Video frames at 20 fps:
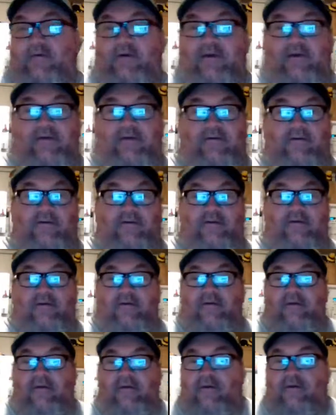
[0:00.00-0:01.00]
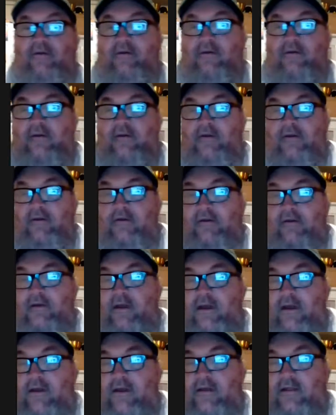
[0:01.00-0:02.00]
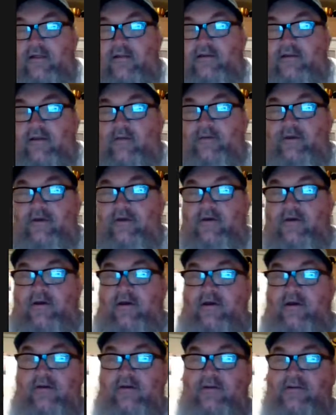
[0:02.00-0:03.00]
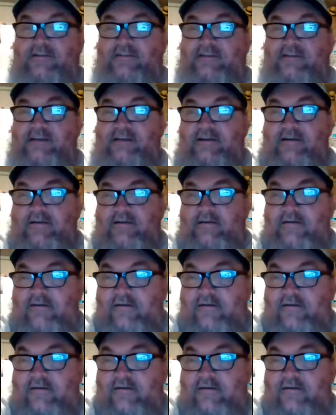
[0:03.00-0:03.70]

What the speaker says: way. Hey, L&W. Good seeing you.